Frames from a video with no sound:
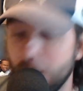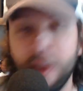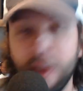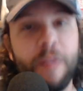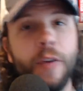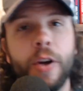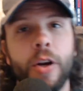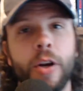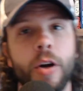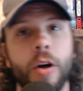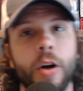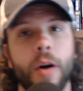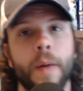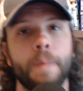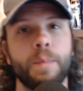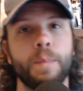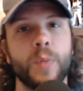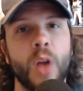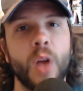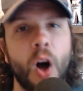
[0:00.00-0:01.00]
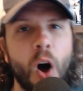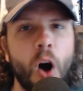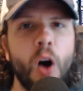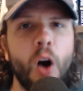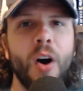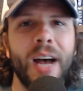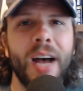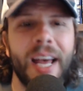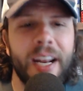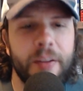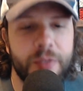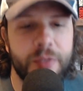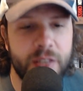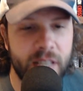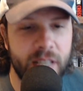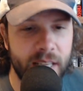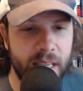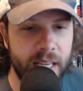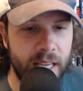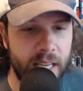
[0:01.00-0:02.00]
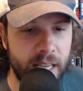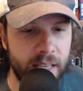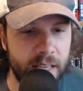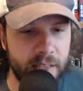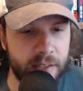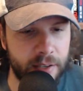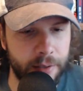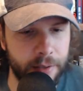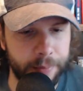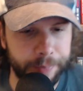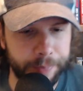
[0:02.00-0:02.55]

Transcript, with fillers: for your all-N F C East